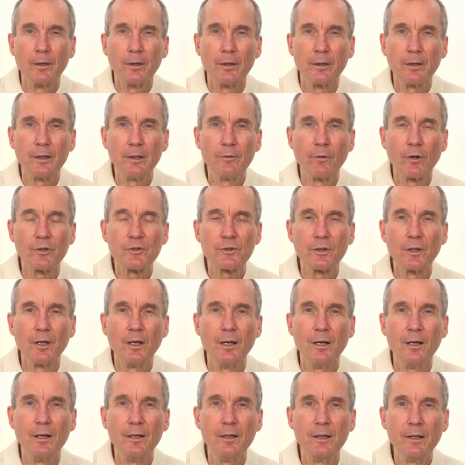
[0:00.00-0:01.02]
He was a
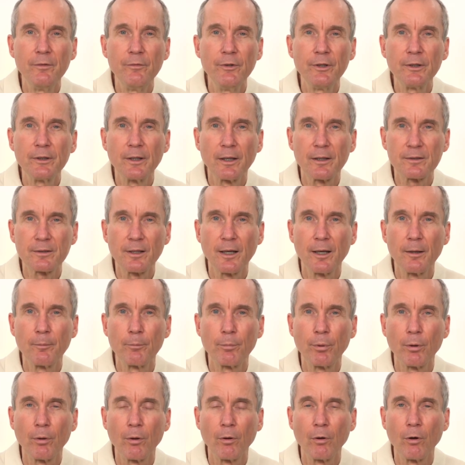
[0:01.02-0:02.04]
living
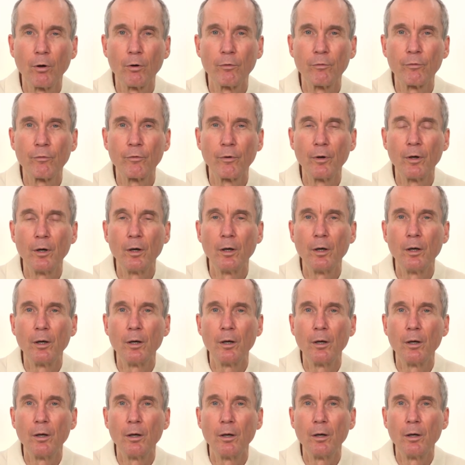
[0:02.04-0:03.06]
example of
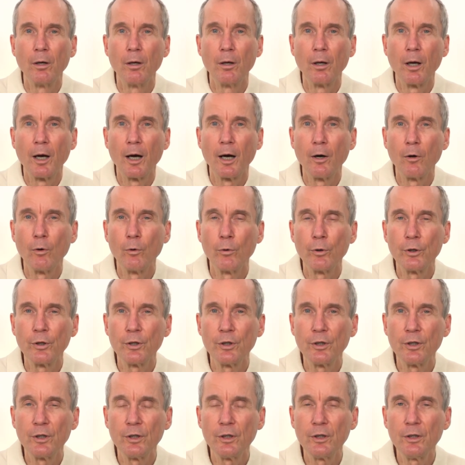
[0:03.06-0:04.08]
how
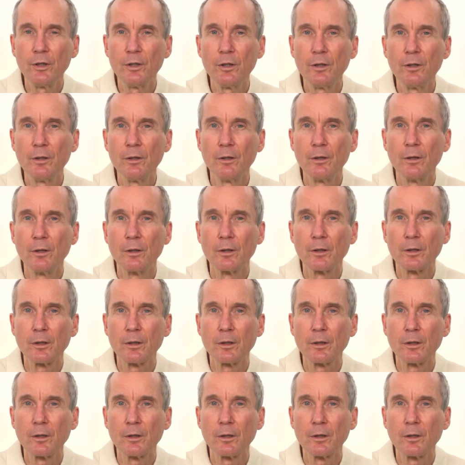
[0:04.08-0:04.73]
he